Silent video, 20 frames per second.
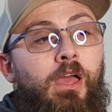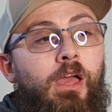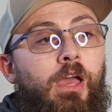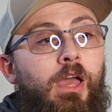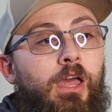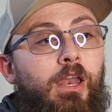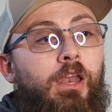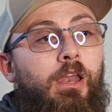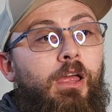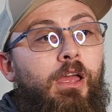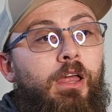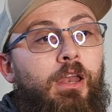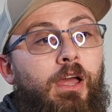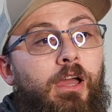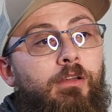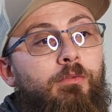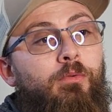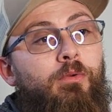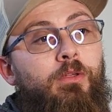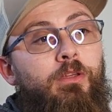And I
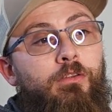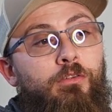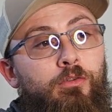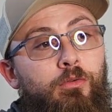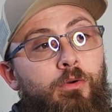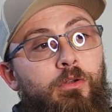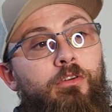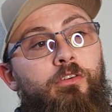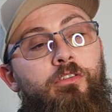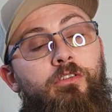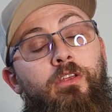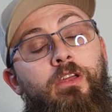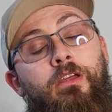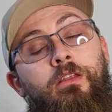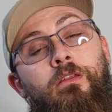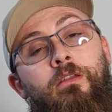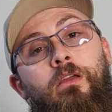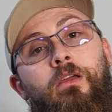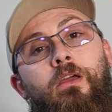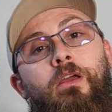really do understand